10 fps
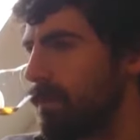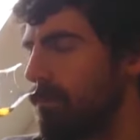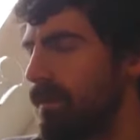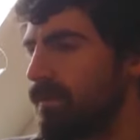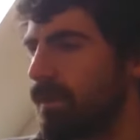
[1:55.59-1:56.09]

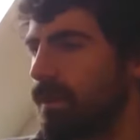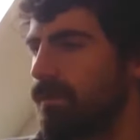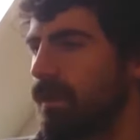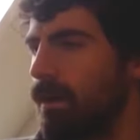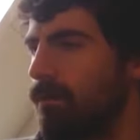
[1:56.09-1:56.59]
biscuits,
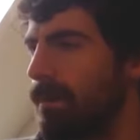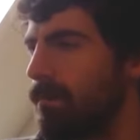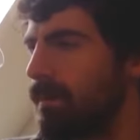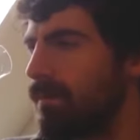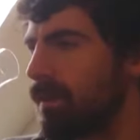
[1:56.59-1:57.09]
caramel
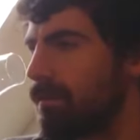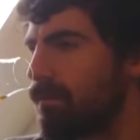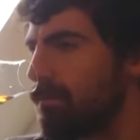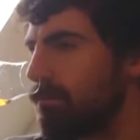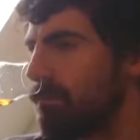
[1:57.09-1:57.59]

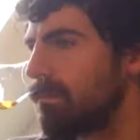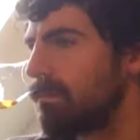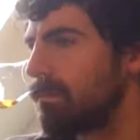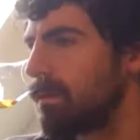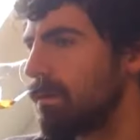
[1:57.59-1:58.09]
biscuits.
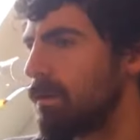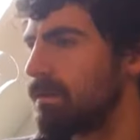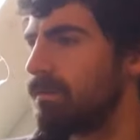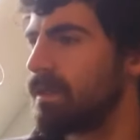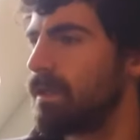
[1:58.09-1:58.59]
Let's
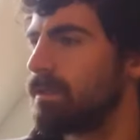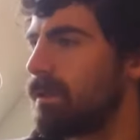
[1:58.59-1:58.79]
have a taste.